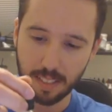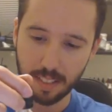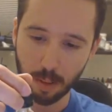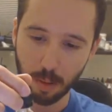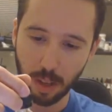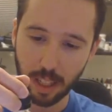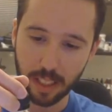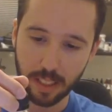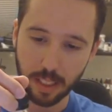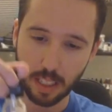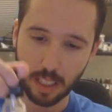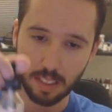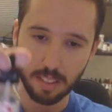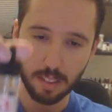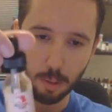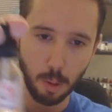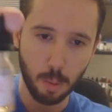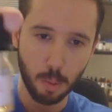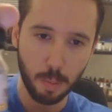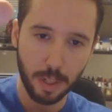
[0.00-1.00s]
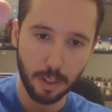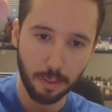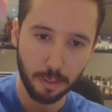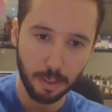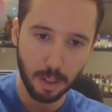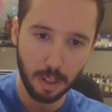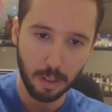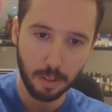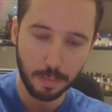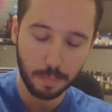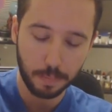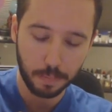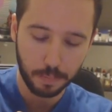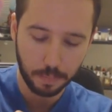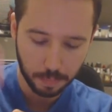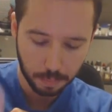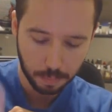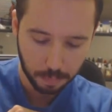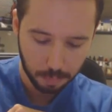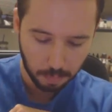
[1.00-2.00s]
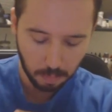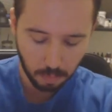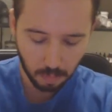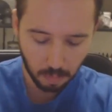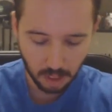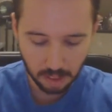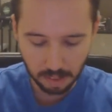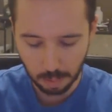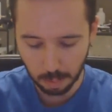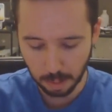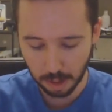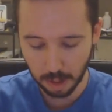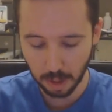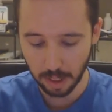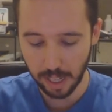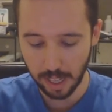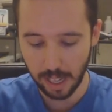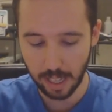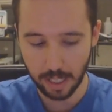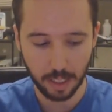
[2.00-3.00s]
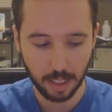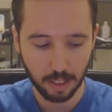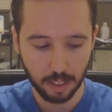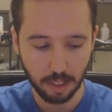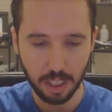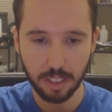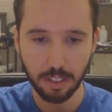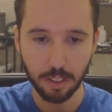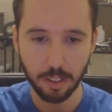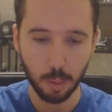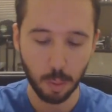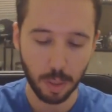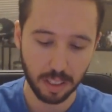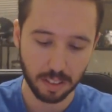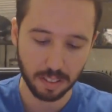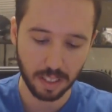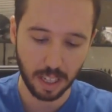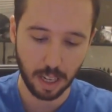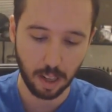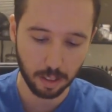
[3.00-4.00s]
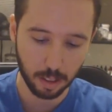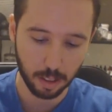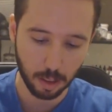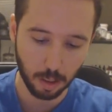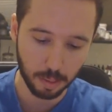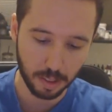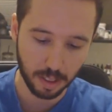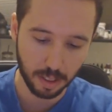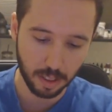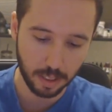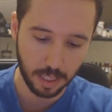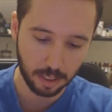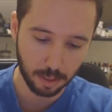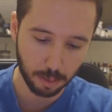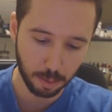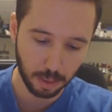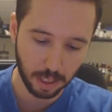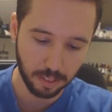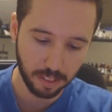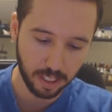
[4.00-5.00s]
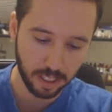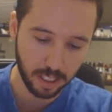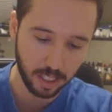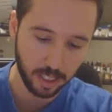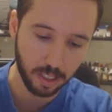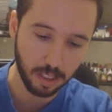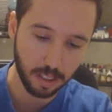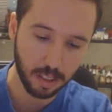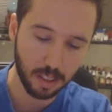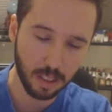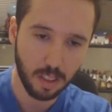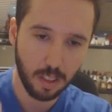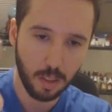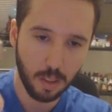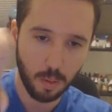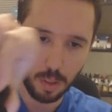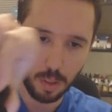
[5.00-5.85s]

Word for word: that's it right there. That's the root beer float. So I'm just going ahead and uh, change the wicks out and go up to the next flavor here,